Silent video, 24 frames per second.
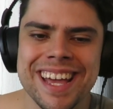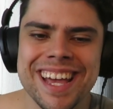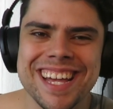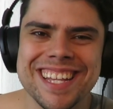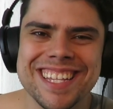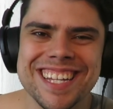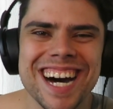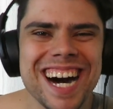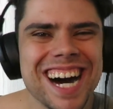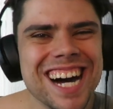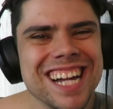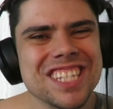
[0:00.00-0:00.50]

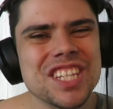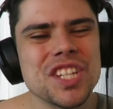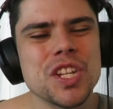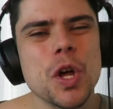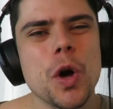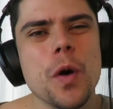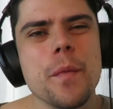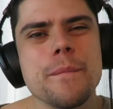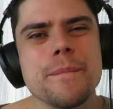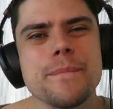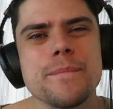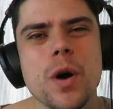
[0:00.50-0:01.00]
It's hard to
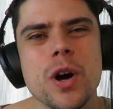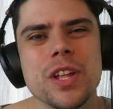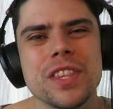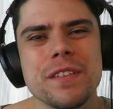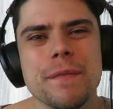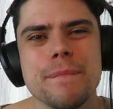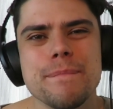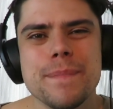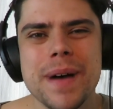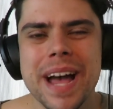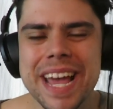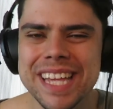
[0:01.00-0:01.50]
know what
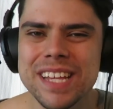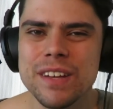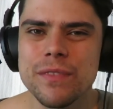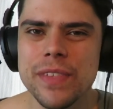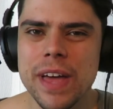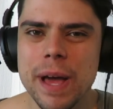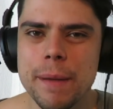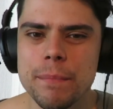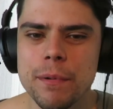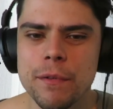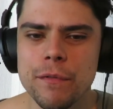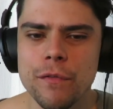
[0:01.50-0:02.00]
to make of
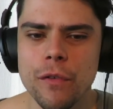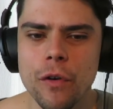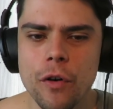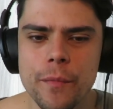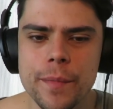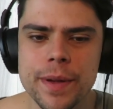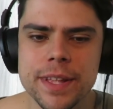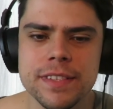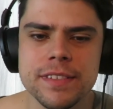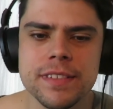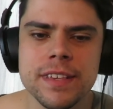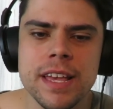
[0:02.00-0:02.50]
that
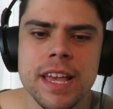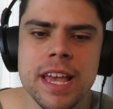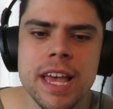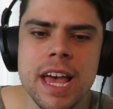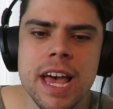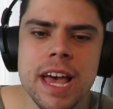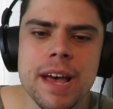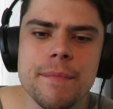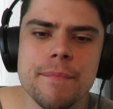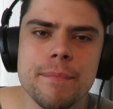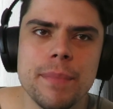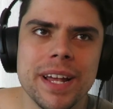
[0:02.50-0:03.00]
performance.
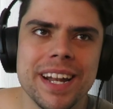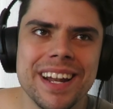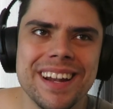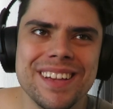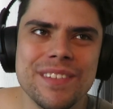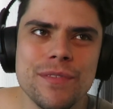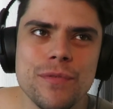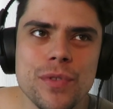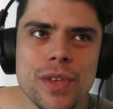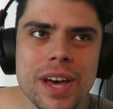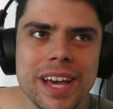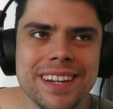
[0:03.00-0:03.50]
But
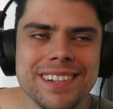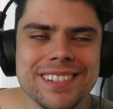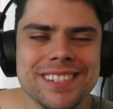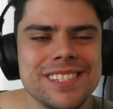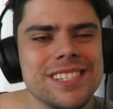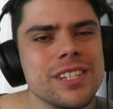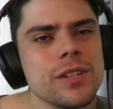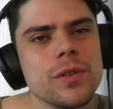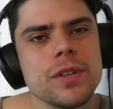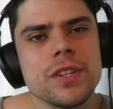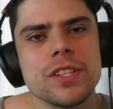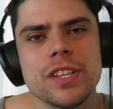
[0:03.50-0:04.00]
if they are
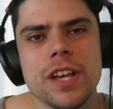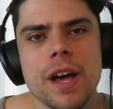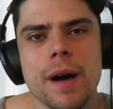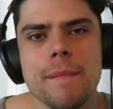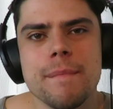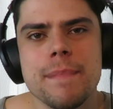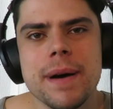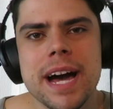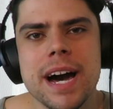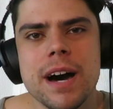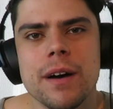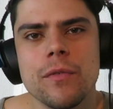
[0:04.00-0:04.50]
serious
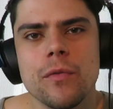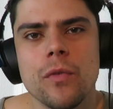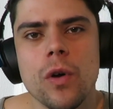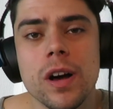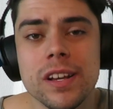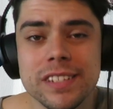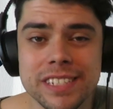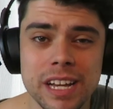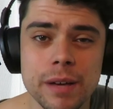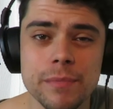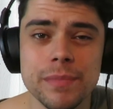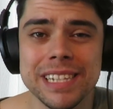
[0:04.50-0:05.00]
about
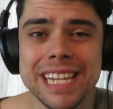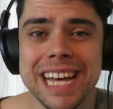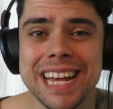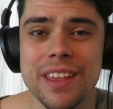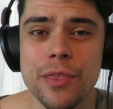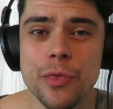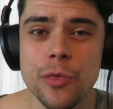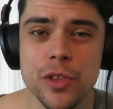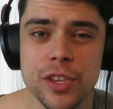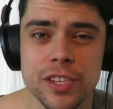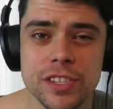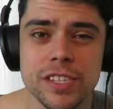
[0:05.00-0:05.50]
rising up the ladder
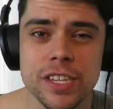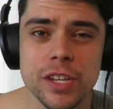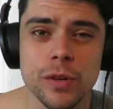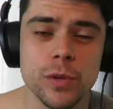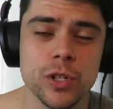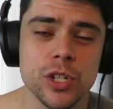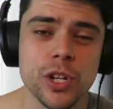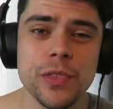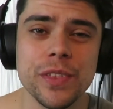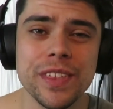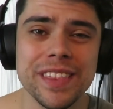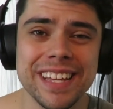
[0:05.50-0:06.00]
this year,
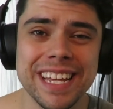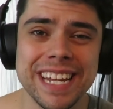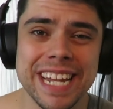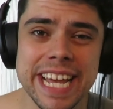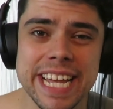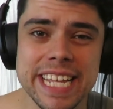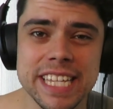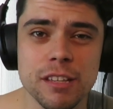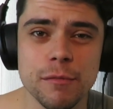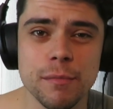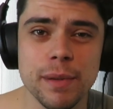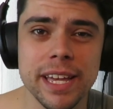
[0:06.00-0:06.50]
which I think they
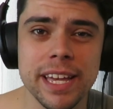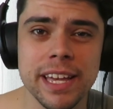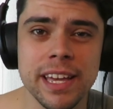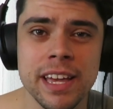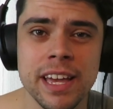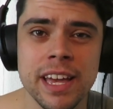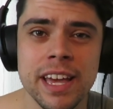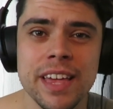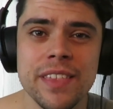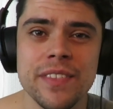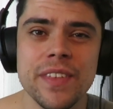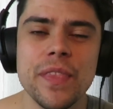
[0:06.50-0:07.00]
need to be,
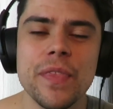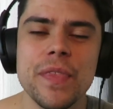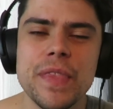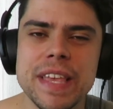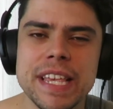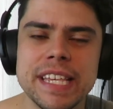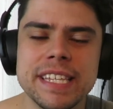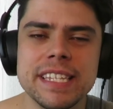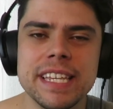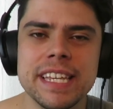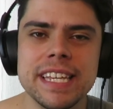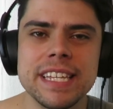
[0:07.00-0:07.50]
then
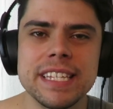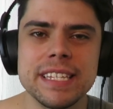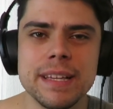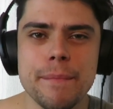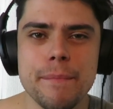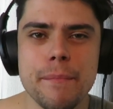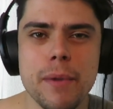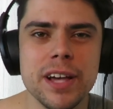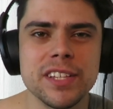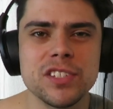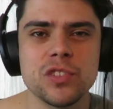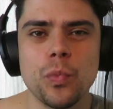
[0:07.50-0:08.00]
this is a
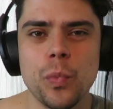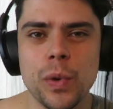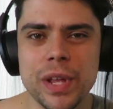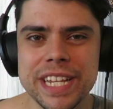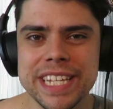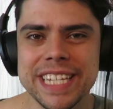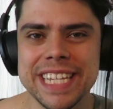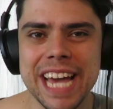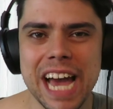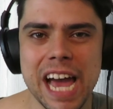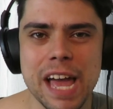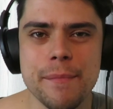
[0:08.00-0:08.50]
must
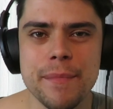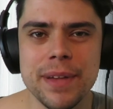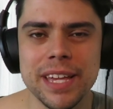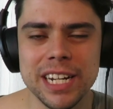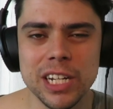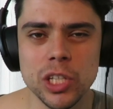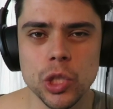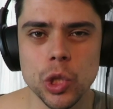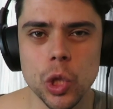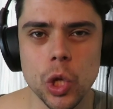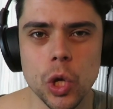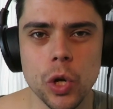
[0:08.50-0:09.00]
win game in
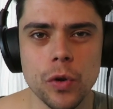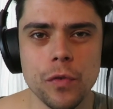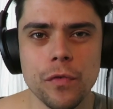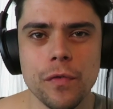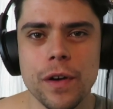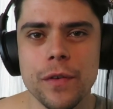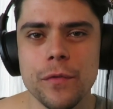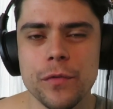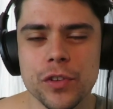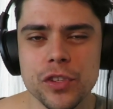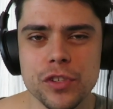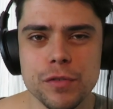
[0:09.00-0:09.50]
a lot of
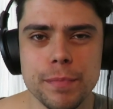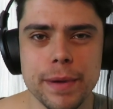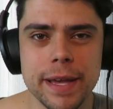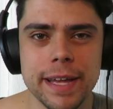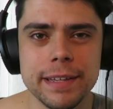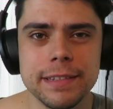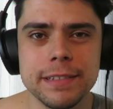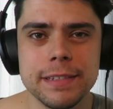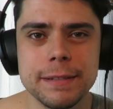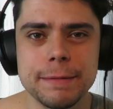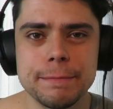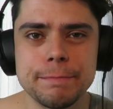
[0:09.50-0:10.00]

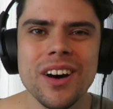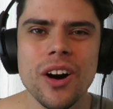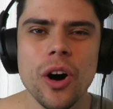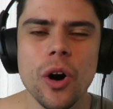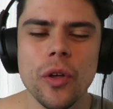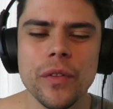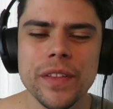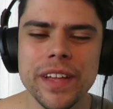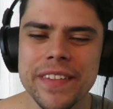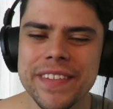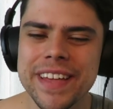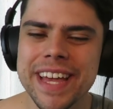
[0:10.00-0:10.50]
respects.
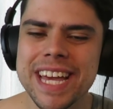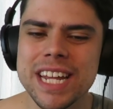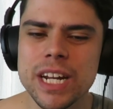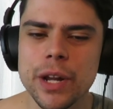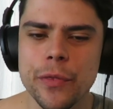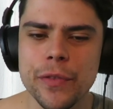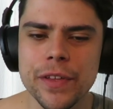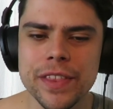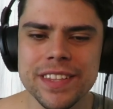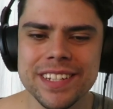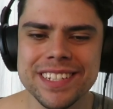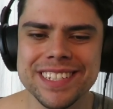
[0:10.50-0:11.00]
On the other hand, I
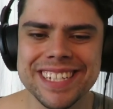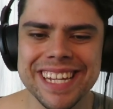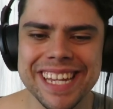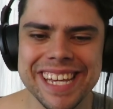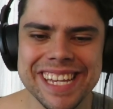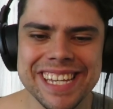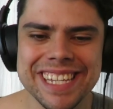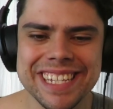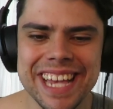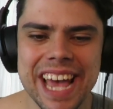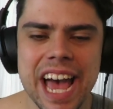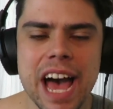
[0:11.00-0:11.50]
think the
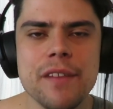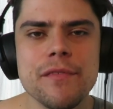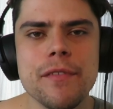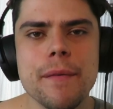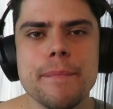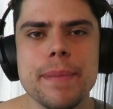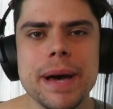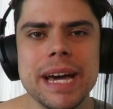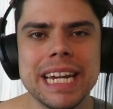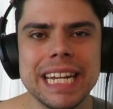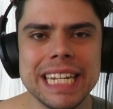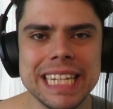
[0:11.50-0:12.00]
D's have a
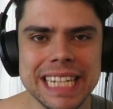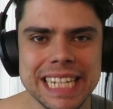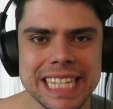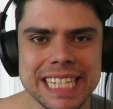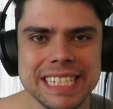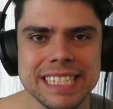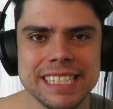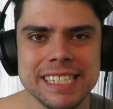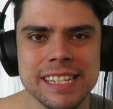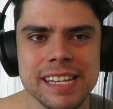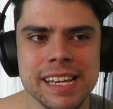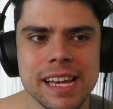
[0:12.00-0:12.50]
better
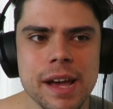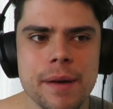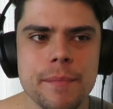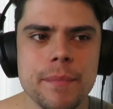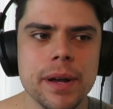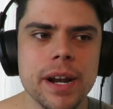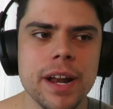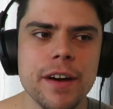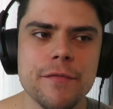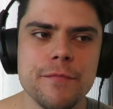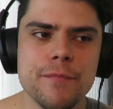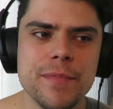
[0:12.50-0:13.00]
list,
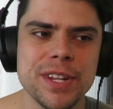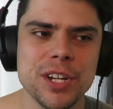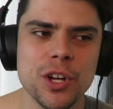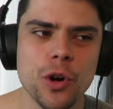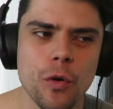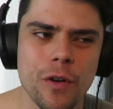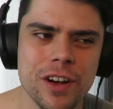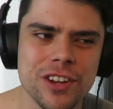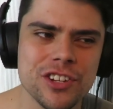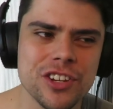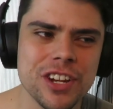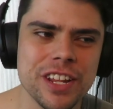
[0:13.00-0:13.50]
but I've been
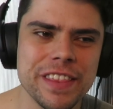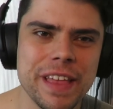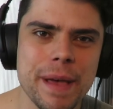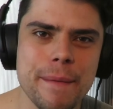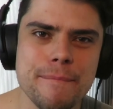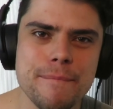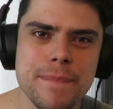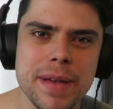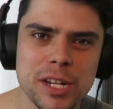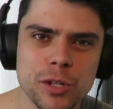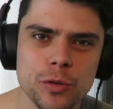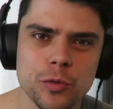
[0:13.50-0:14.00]
questioning their
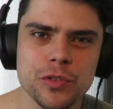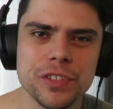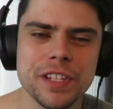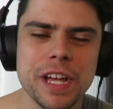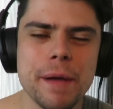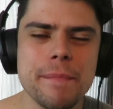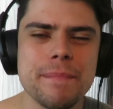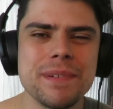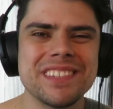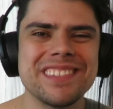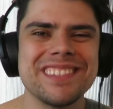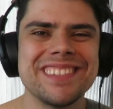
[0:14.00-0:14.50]
mental
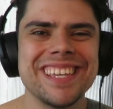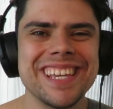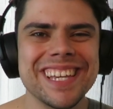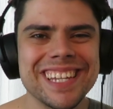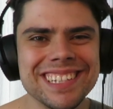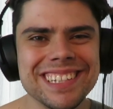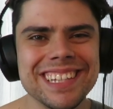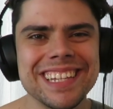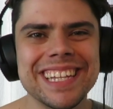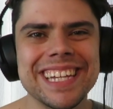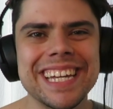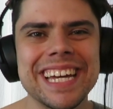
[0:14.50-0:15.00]
state,
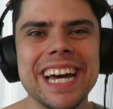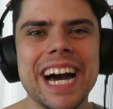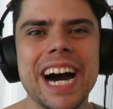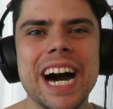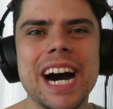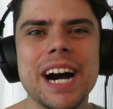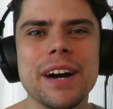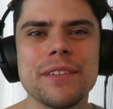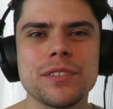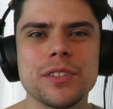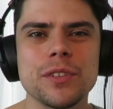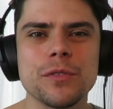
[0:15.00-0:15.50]
particularly
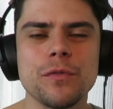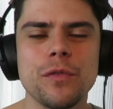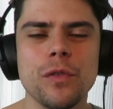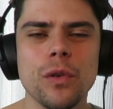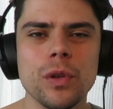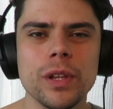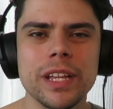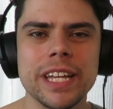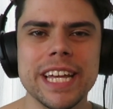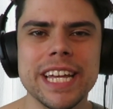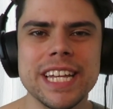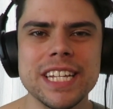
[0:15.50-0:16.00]
after
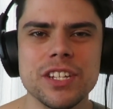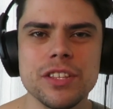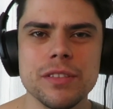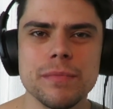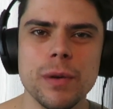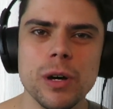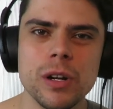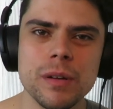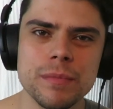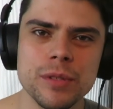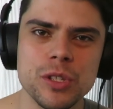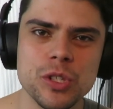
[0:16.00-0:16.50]
falling into the
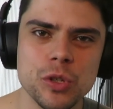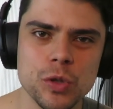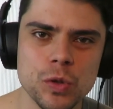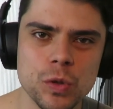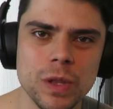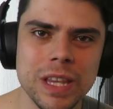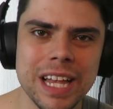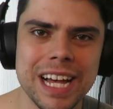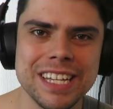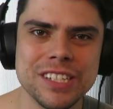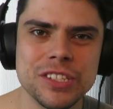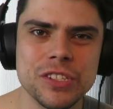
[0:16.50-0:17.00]
bottom two
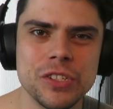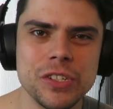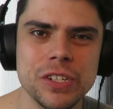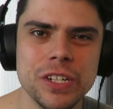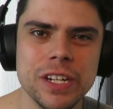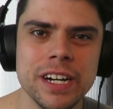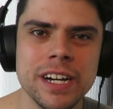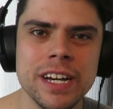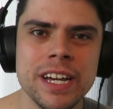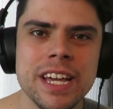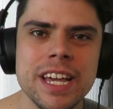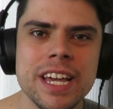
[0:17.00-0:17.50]
last
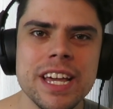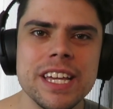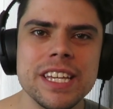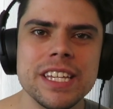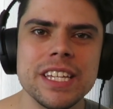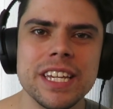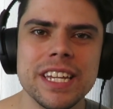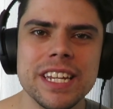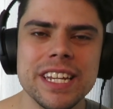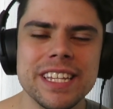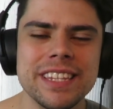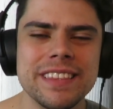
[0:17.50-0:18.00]
year.
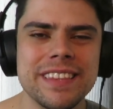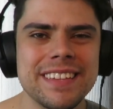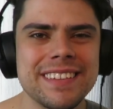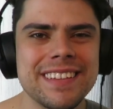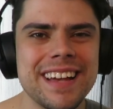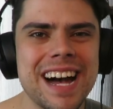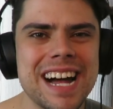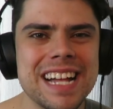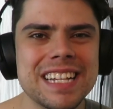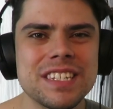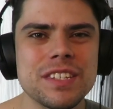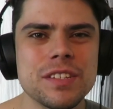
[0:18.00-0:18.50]
You get, it's
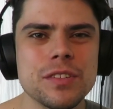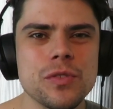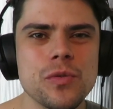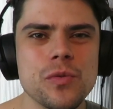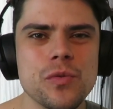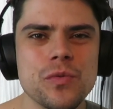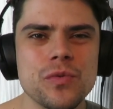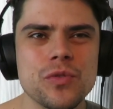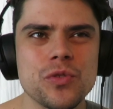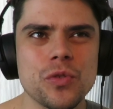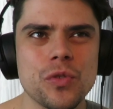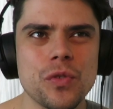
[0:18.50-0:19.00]
hard
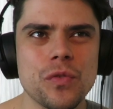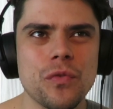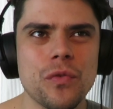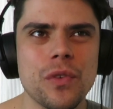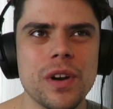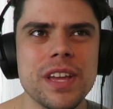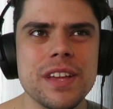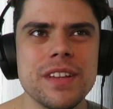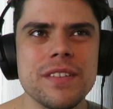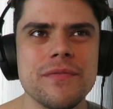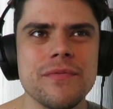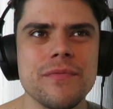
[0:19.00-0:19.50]
to sort of
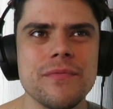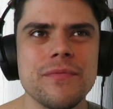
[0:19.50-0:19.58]
re